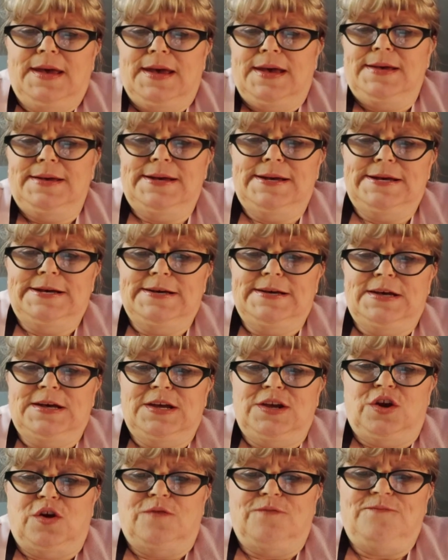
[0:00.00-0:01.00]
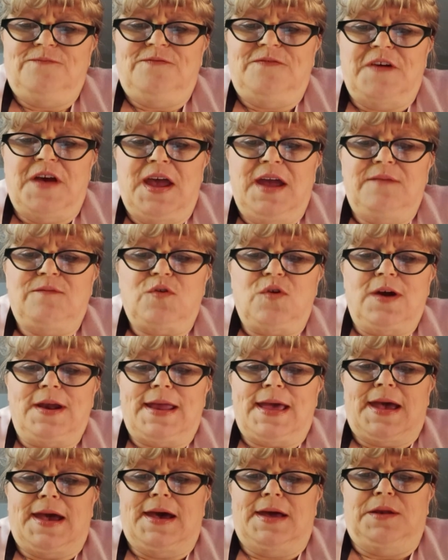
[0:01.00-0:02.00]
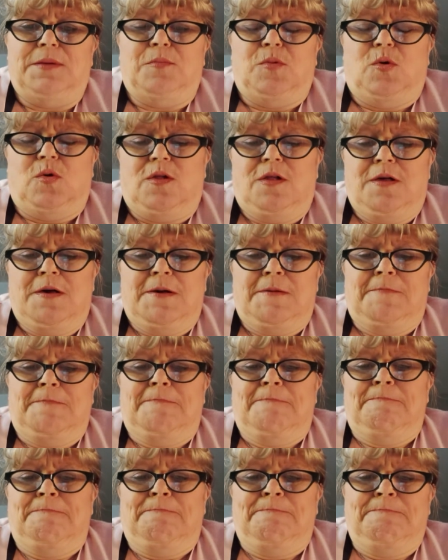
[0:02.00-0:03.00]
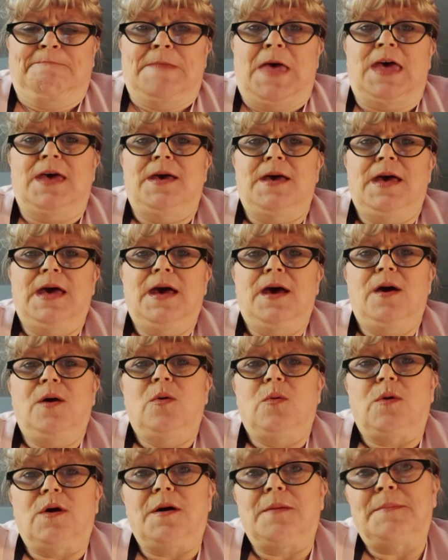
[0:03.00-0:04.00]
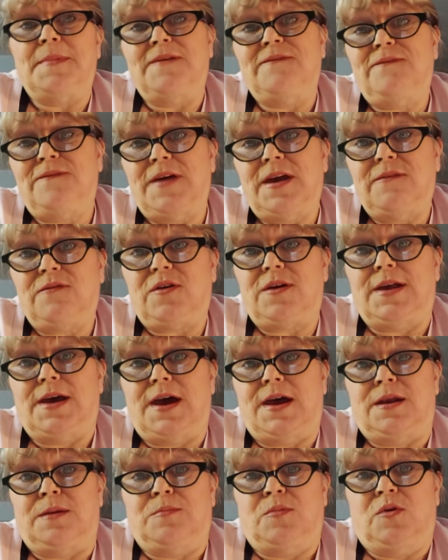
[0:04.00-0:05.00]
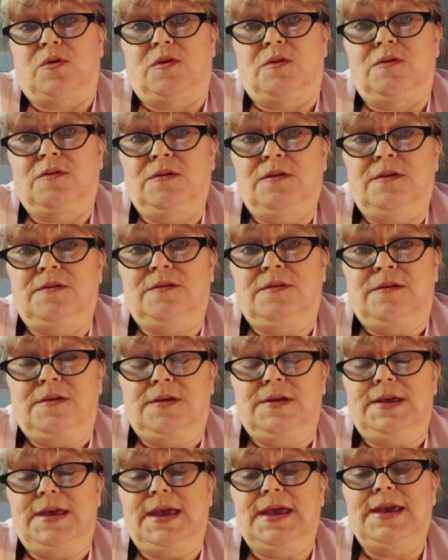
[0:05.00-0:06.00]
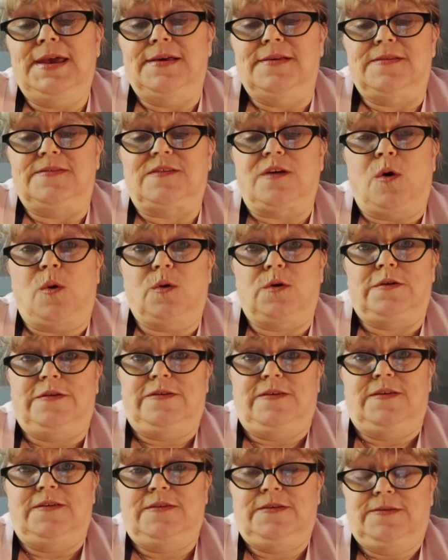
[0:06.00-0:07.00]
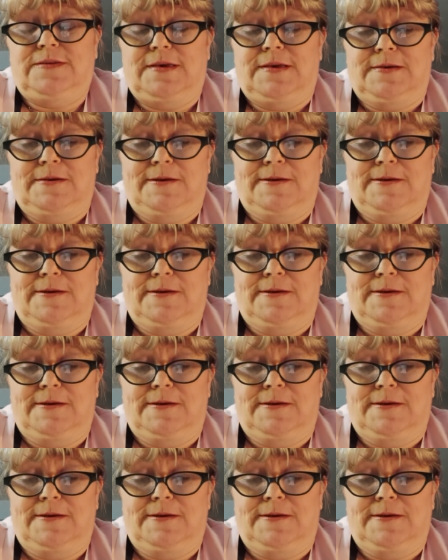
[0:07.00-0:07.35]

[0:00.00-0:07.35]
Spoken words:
Your favorite animal? Well, my favorite animal is horses.